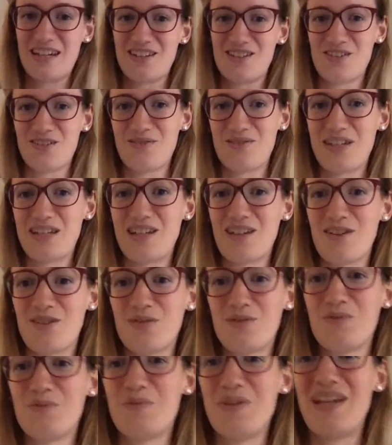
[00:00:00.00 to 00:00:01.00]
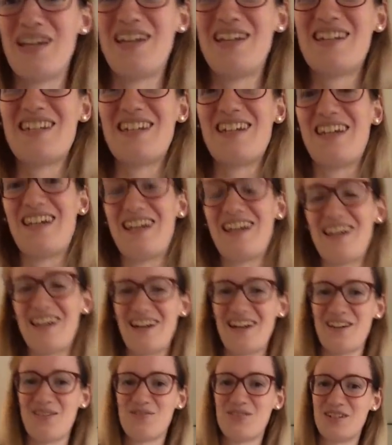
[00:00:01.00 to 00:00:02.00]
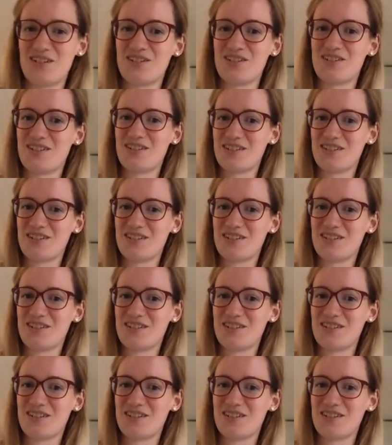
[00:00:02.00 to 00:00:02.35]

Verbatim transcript: video and uh, I've just